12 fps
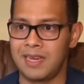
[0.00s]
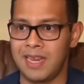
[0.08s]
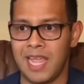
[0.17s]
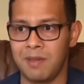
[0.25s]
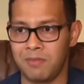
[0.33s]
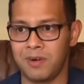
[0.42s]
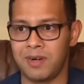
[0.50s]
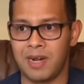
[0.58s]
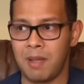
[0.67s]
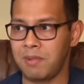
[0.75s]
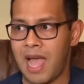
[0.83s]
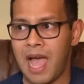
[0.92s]
a neighbor.
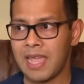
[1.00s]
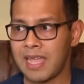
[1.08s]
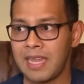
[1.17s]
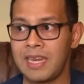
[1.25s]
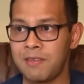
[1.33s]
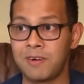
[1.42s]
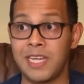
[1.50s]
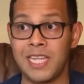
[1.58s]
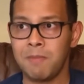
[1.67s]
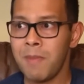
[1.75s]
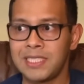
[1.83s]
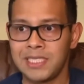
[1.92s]
I mean, I can never
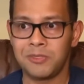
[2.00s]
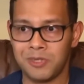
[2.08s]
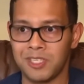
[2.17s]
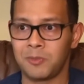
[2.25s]
imagine to